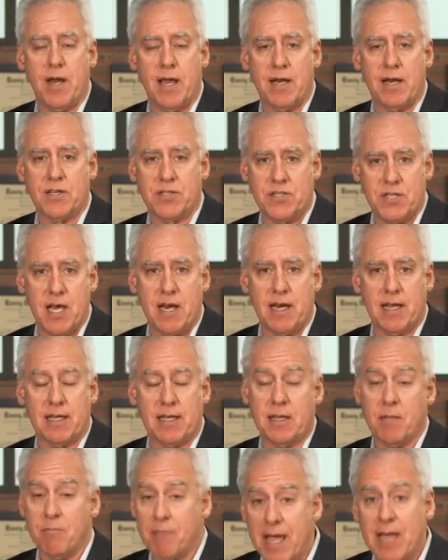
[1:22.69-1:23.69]
at a setting, and
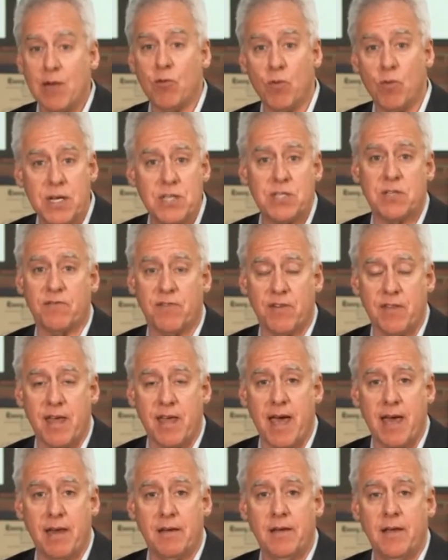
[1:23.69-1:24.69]
the main reason for
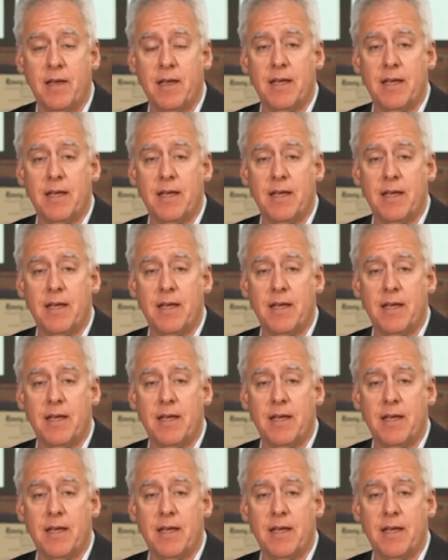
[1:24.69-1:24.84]
that